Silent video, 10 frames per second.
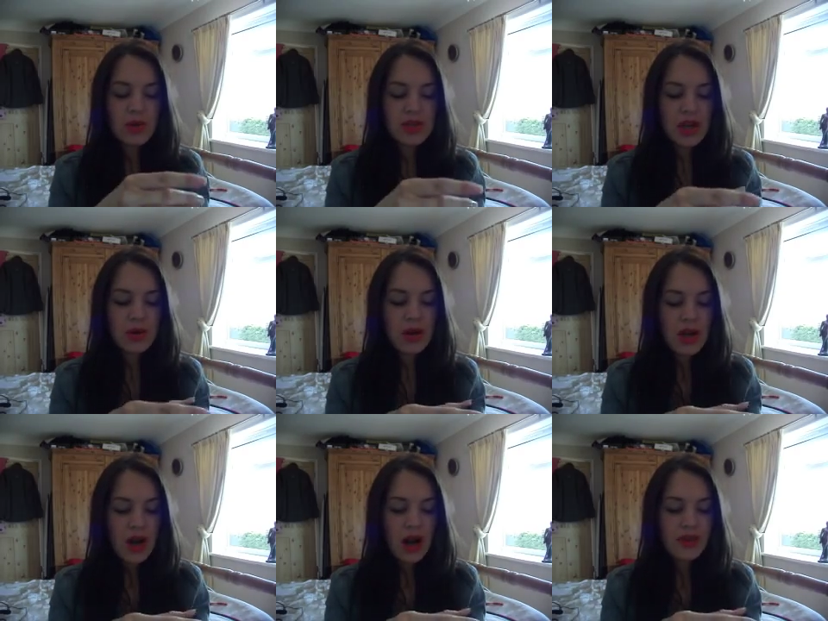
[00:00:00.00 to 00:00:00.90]
So
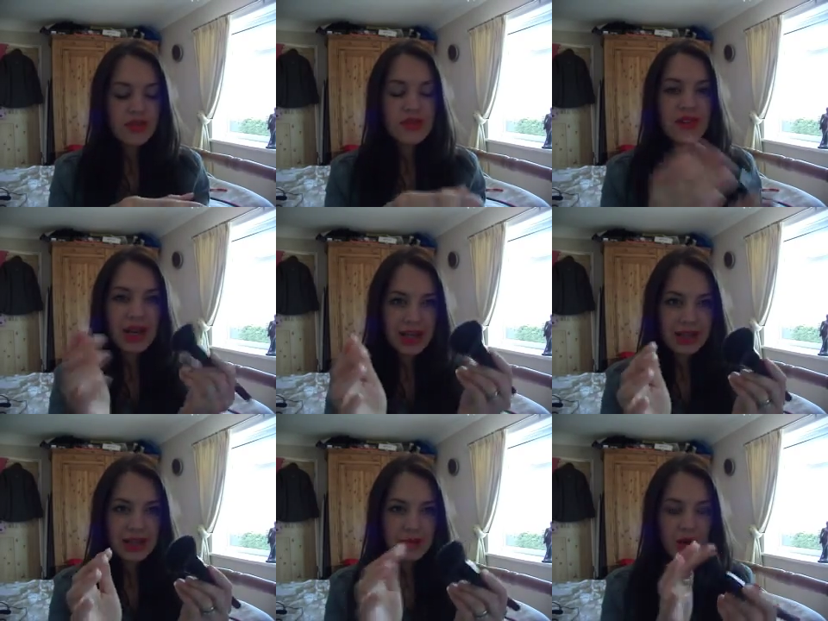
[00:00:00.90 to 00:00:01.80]
after you've cleaned
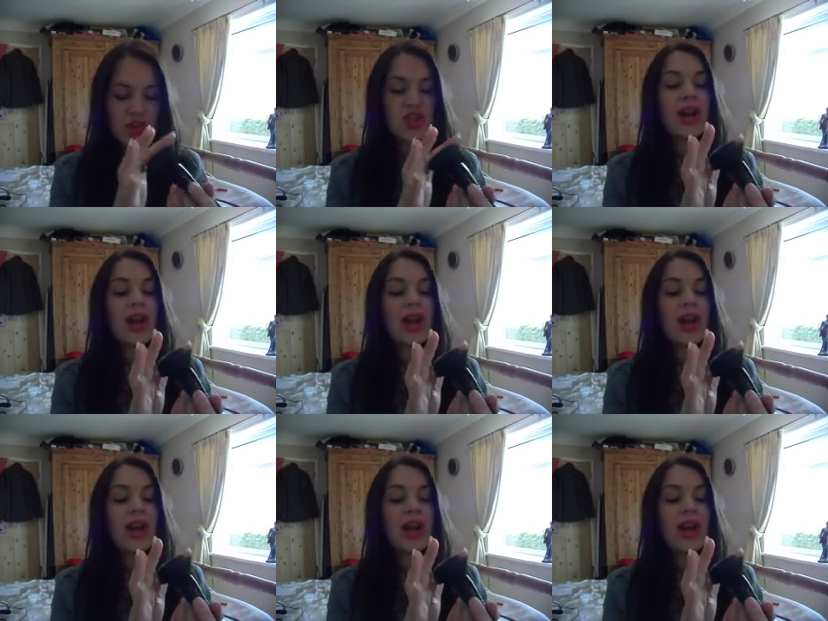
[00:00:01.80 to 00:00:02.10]
this brush,